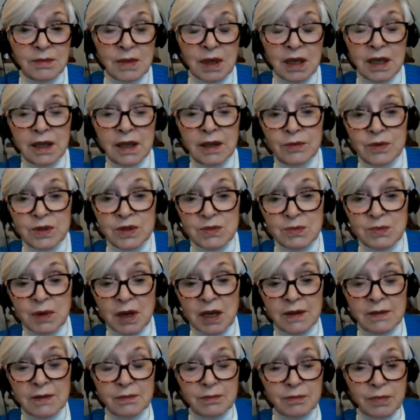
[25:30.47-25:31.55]
my it was
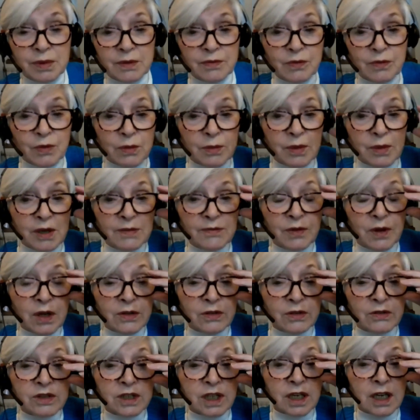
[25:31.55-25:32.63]
my before my
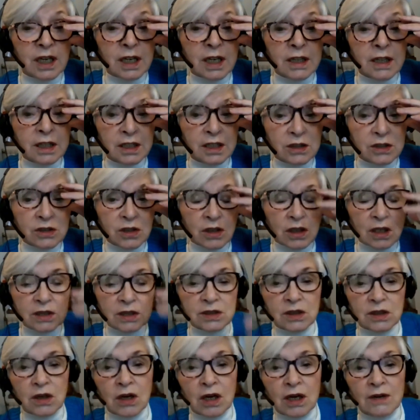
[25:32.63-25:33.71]
father died, he talked
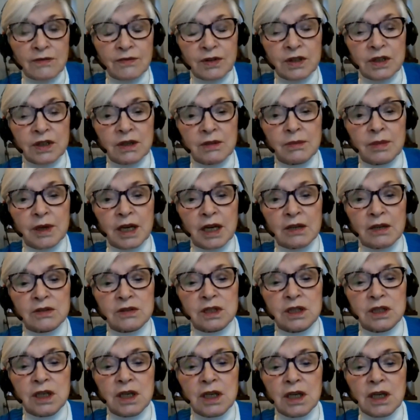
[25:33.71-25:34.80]
often
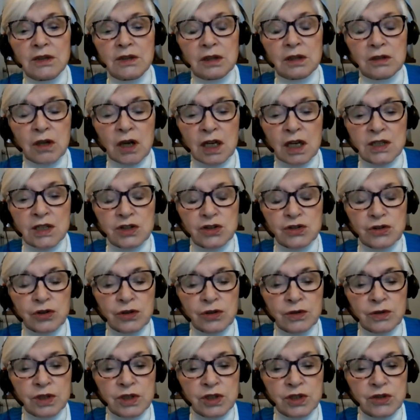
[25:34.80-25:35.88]
about the lost
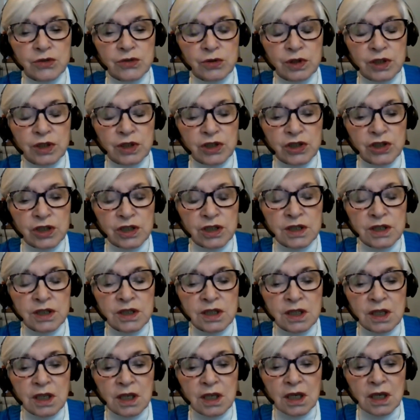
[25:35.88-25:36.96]
Jewish
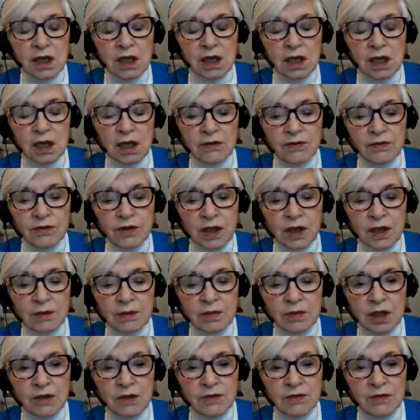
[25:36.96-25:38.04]
traditions
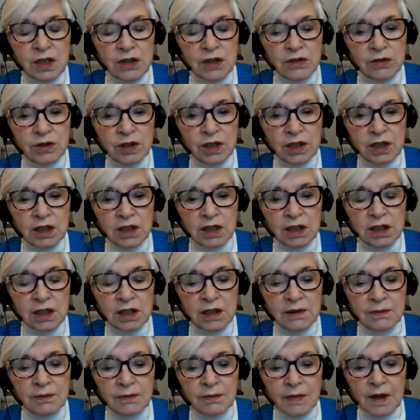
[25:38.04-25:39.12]
of southern
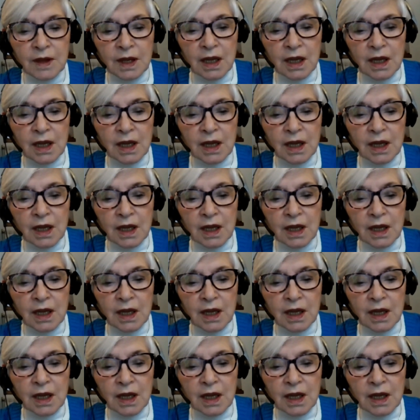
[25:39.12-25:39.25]
Italy.